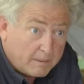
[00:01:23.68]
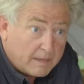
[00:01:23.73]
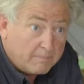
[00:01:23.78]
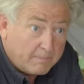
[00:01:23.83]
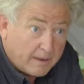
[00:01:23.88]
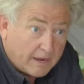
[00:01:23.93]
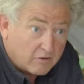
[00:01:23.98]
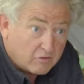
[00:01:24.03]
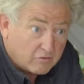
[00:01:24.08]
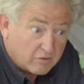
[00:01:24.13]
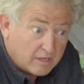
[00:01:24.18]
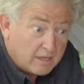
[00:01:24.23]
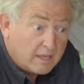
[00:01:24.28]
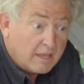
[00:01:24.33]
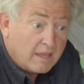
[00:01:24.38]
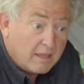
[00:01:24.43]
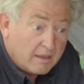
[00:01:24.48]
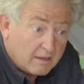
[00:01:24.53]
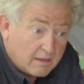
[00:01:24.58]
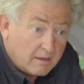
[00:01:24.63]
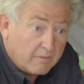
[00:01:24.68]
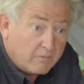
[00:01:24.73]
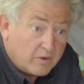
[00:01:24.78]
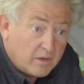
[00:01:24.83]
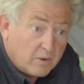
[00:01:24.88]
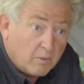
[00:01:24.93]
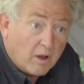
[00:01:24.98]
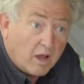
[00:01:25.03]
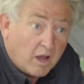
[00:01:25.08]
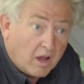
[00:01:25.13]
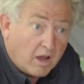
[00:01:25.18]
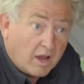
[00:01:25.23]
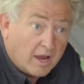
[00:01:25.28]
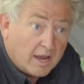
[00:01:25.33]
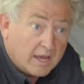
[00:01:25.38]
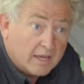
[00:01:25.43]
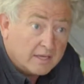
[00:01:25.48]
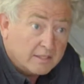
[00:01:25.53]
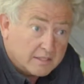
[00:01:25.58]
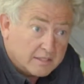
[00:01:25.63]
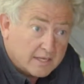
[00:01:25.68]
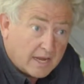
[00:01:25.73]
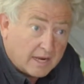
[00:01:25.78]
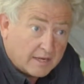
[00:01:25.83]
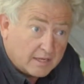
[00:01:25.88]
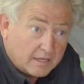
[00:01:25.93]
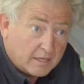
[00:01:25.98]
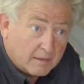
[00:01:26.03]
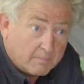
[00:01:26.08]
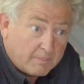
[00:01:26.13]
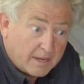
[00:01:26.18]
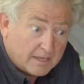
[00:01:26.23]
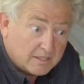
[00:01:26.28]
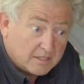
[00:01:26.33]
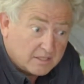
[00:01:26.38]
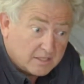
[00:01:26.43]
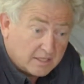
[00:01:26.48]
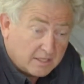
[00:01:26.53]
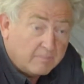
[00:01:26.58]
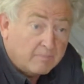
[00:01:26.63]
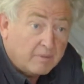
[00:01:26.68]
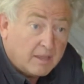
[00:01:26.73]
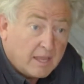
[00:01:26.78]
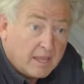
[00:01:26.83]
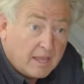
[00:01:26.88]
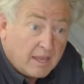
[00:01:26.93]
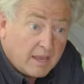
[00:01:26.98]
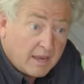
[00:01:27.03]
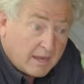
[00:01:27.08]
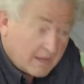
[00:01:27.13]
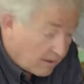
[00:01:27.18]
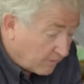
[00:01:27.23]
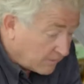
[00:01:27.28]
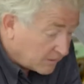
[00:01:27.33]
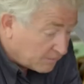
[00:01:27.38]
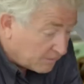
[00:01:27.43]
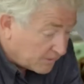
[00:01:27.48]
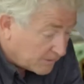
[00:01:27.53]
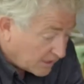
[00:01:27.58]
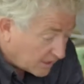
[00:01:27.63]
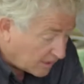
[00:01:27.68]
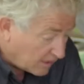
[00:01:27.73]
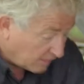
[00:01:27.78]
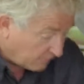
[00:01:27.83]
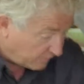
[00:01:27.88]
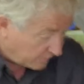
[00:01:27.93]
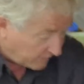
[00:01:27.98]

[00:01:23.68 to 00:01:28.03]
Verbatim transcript: big battery, giving you a higher starting capacity. Now in this particular